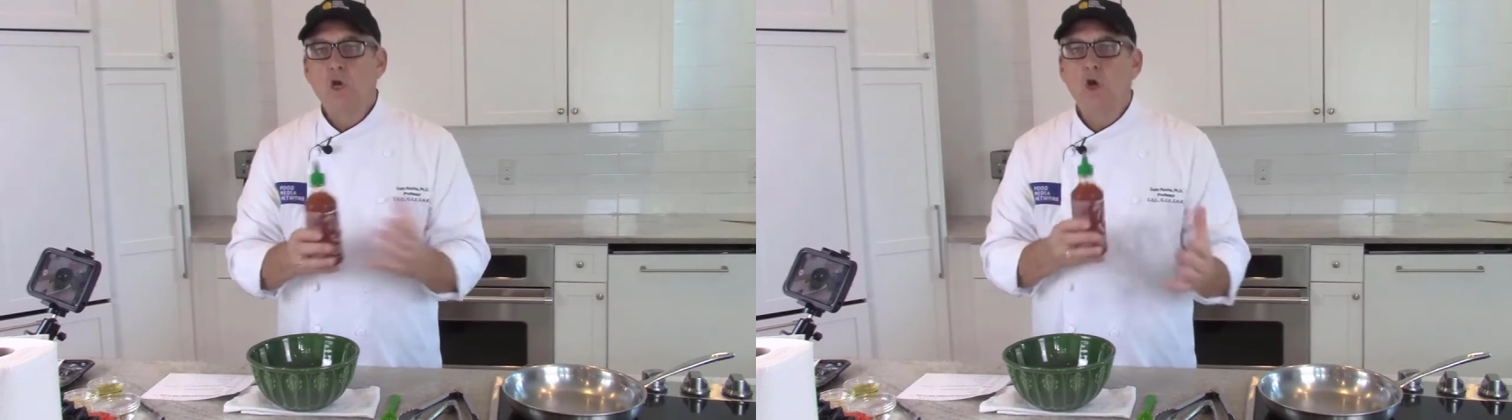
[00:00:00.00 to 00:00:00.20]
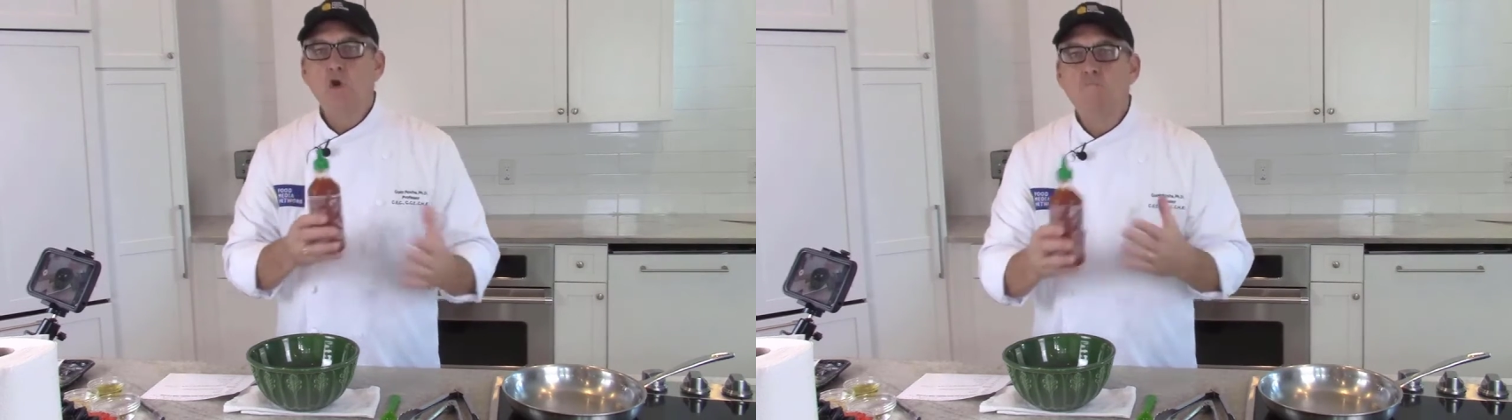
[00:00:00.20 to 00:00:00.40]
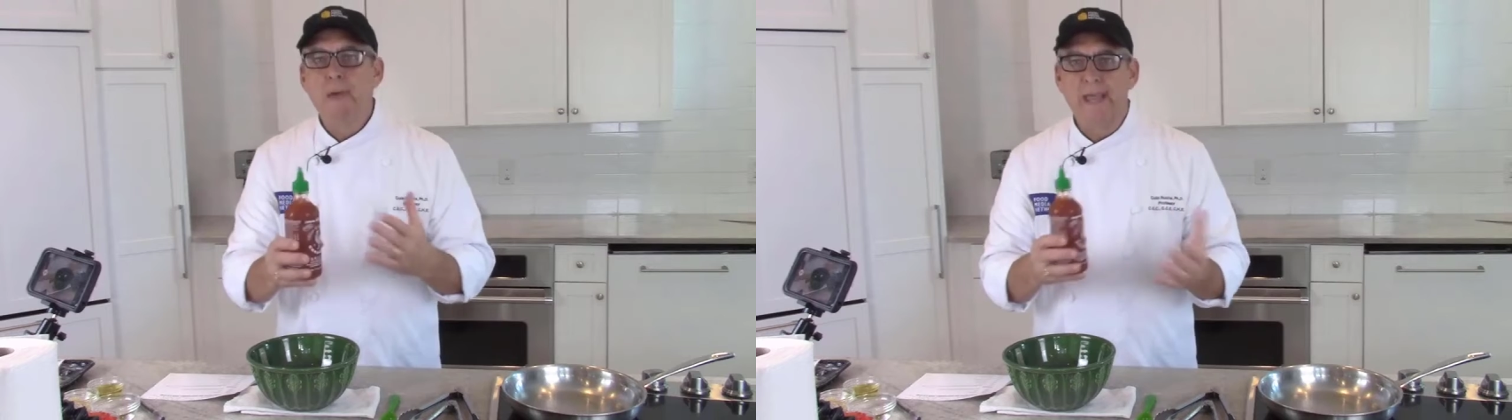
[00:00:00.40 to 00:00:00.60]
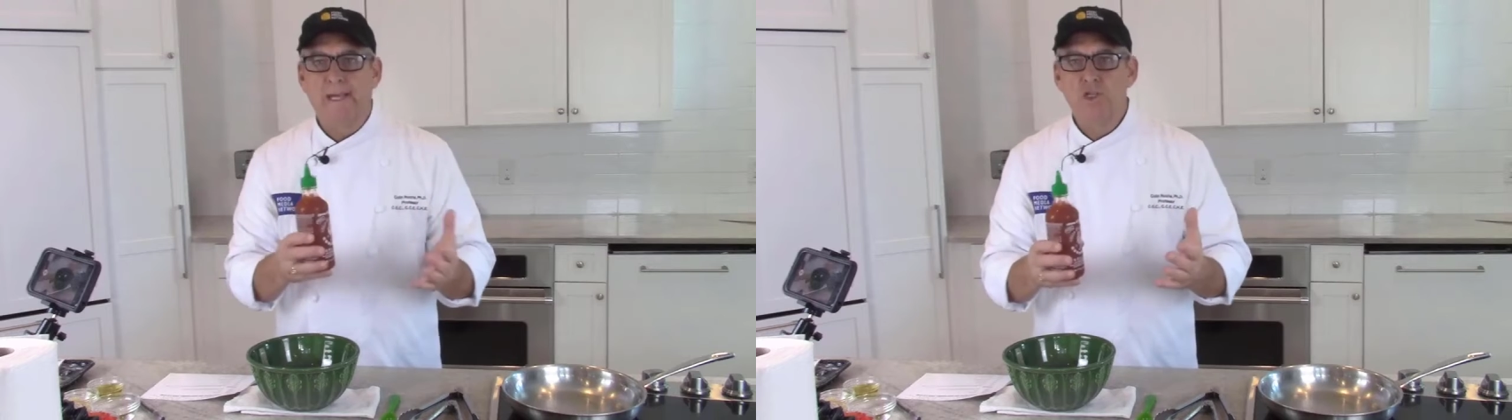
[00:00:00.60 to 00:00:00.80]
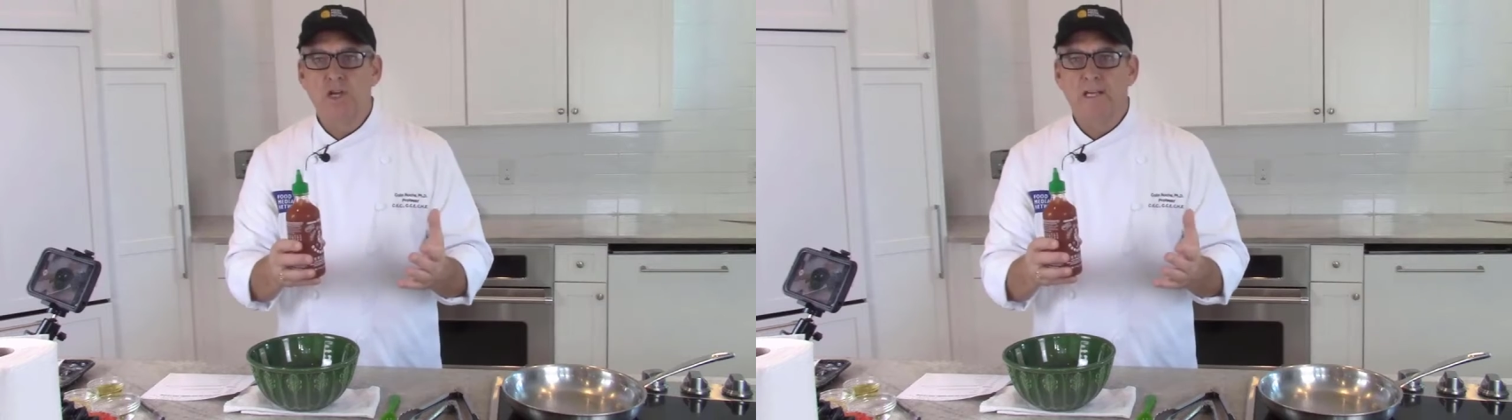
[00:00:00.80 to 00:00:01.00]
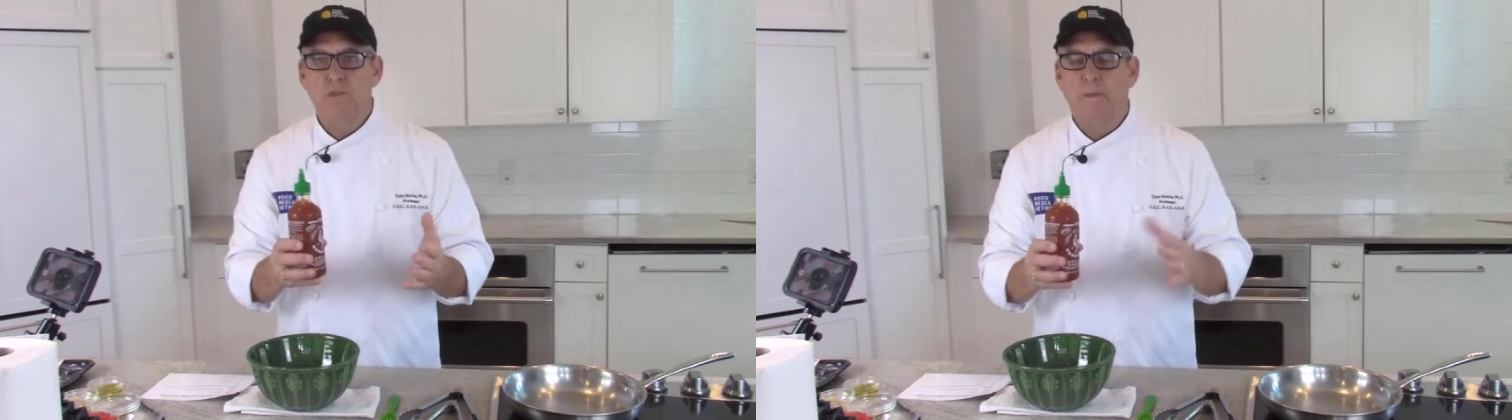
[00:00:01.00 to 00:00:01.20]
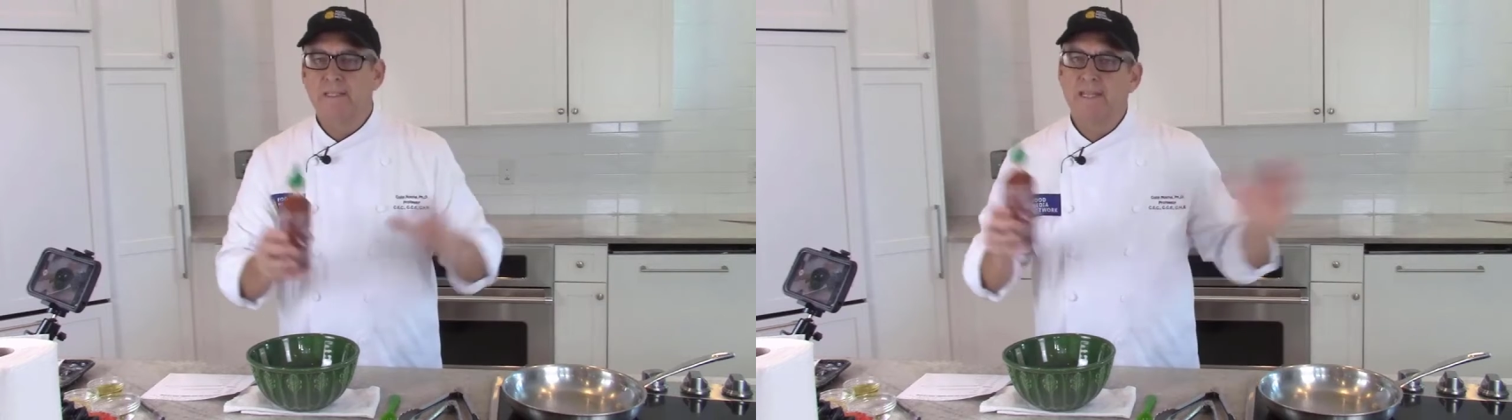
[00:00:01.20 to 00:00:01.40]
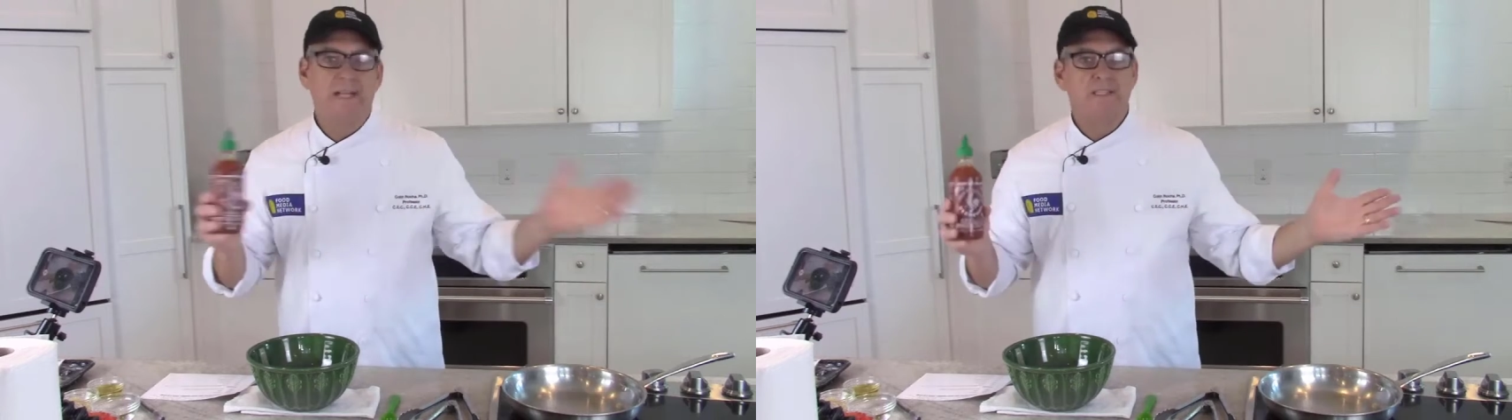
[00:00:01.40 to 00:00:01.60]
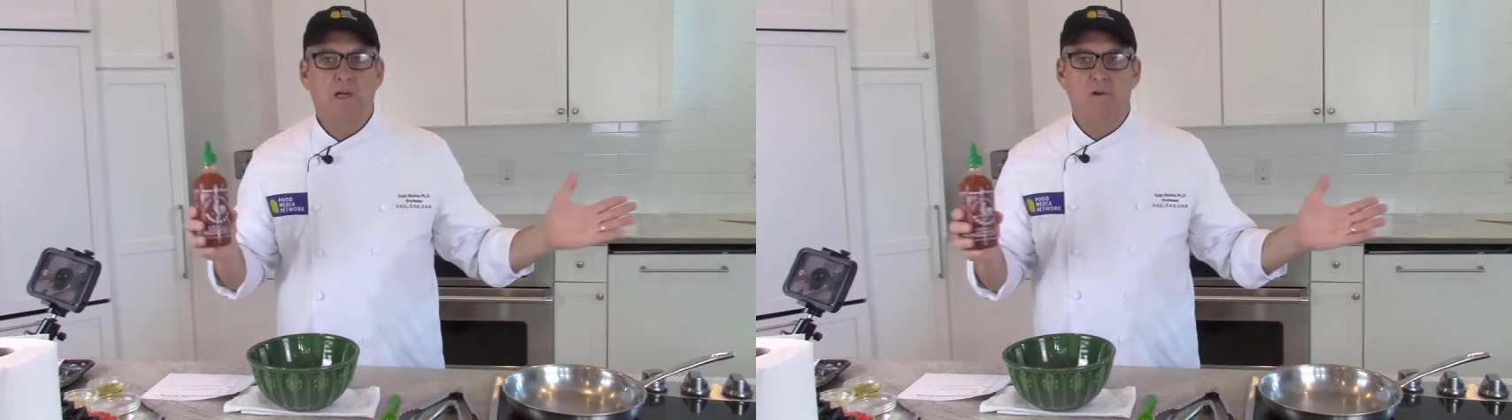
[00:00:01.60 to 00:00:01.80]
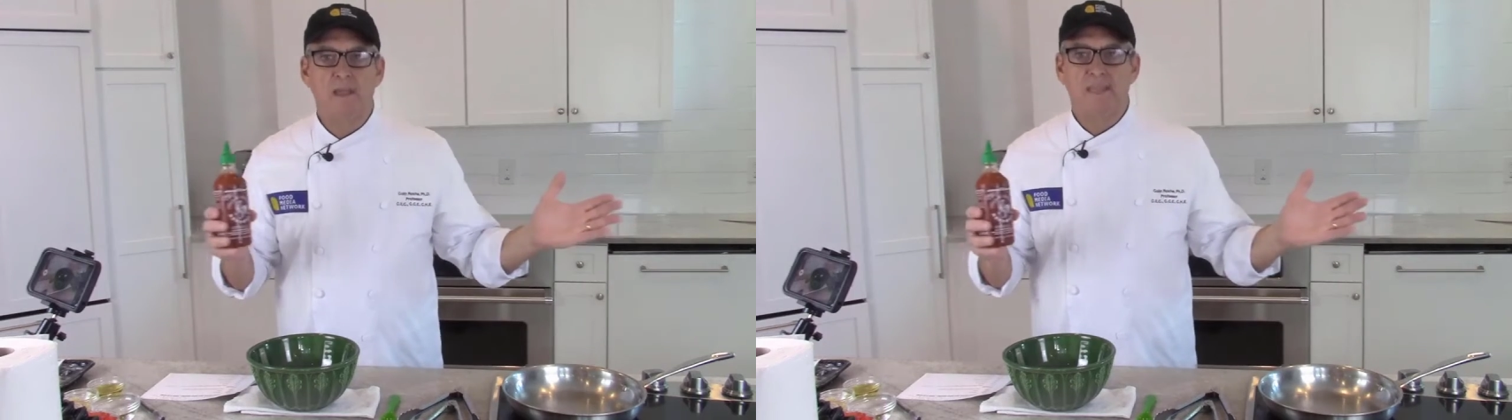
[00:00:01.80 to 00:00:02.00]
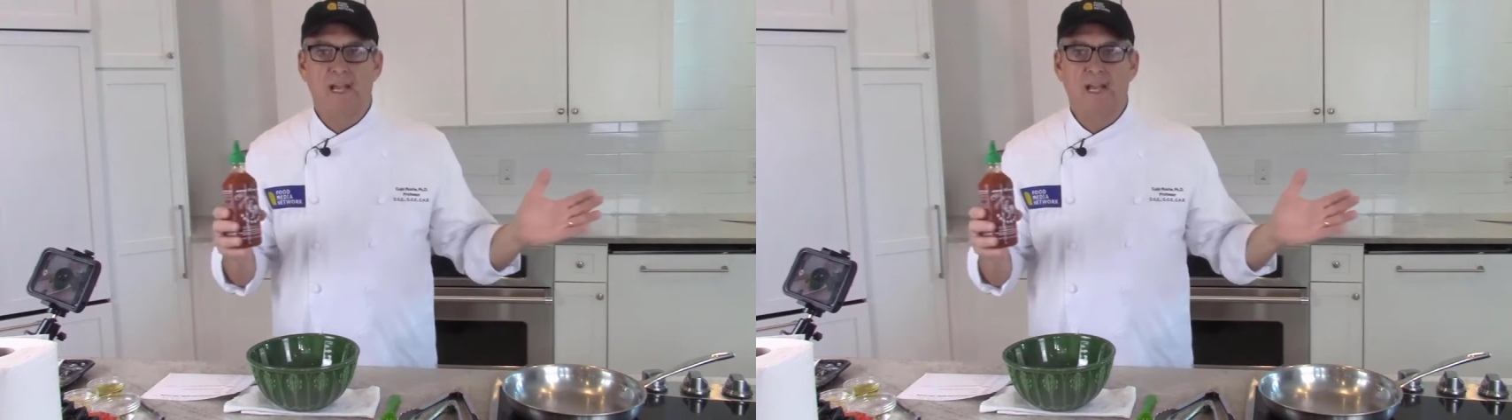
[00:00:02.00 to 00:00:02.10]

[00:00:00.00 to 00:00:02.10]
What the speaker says: You know, you make adjustments. And that's the great